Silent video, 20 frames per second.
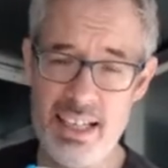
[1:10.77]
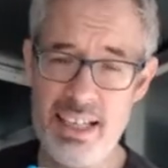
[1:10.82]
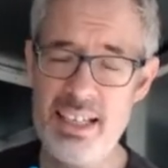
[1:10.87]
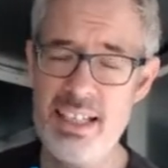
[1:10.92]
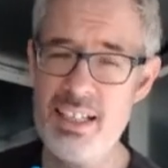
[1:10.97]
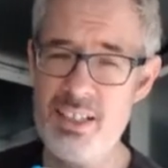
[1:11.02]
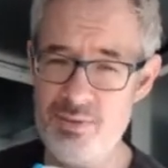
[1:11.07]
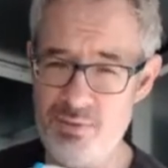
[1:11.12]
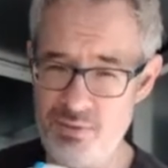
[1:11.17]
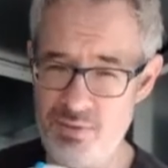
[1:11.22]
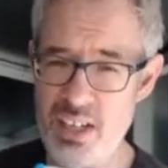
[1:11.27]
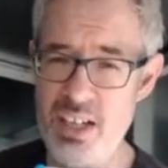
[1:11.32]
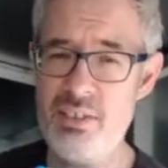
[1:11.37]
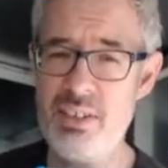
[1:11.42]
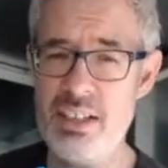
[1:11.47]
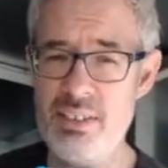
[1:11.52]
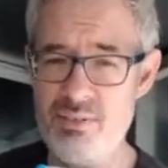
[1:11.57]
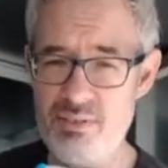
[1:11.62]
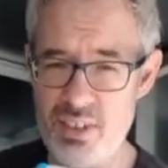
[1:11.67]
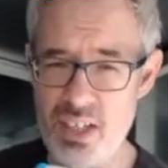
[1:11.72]
It is
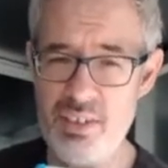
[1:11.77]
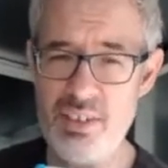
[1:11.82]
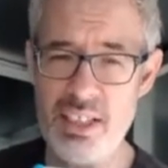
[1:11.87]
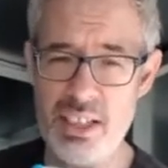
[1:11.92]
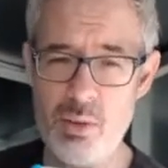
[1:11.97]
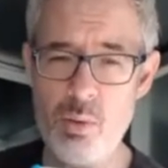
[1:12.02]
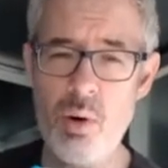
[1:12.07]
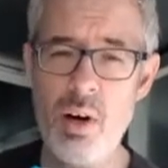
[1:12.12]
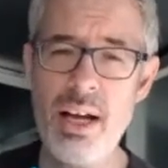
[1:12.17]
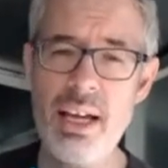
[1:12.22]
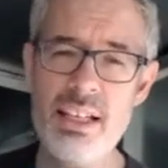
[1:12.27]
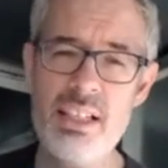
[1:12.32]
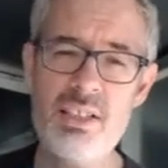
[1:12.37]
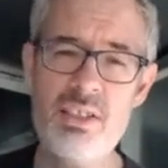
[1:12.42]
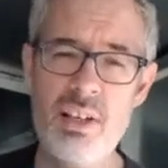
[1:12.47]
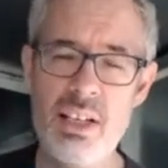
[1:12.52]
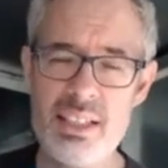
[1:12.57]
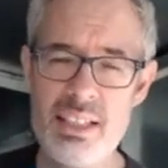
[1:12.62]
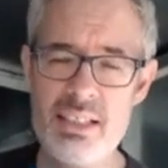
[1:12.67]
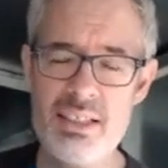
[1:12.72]
very, very quiet
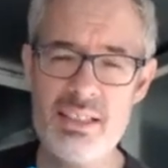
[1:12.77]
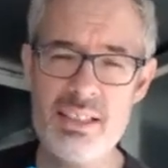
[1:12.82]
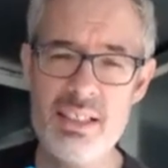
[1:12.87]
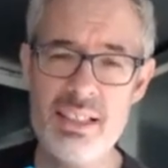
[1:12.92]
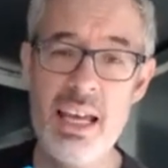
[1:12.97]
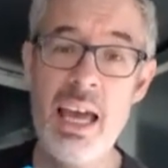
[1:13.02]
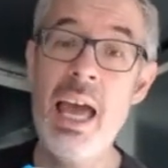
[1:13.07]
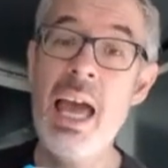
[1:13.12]
inside this lid,